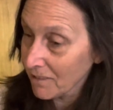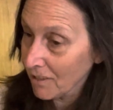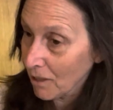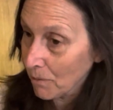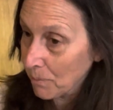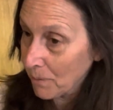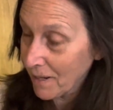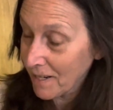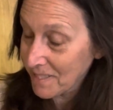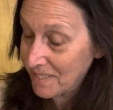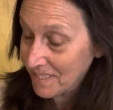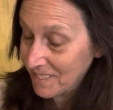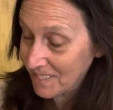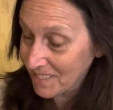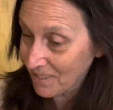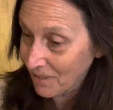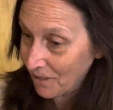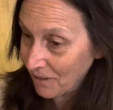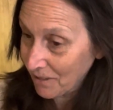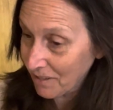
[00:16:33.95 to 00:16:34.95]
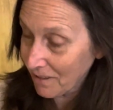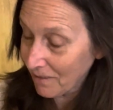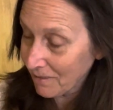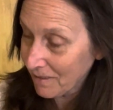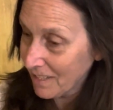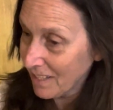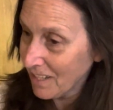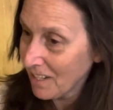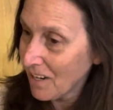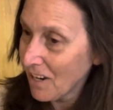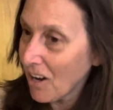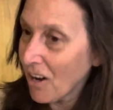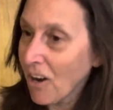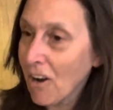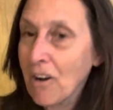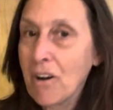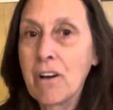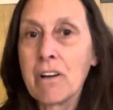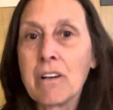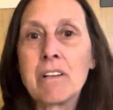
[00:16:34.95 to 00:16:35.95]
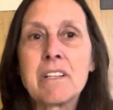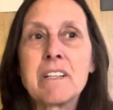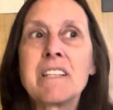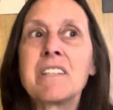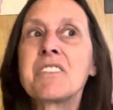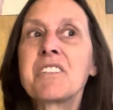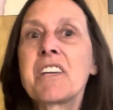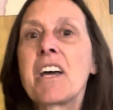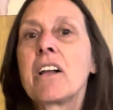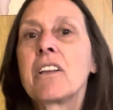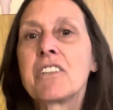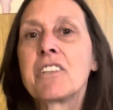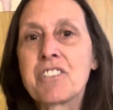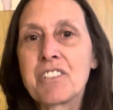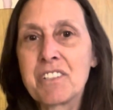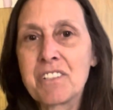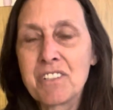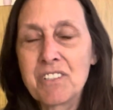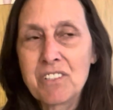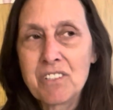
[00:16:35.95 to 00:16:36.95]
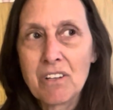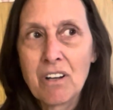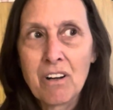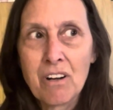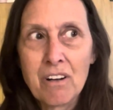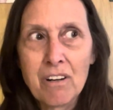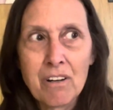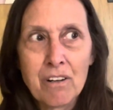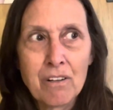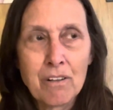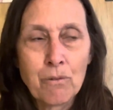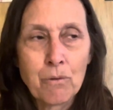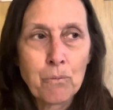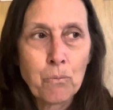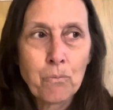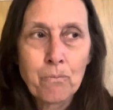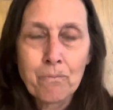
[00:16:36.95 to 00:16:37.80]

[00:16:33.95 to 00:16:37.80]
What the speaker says: Our presence, our intelligence, our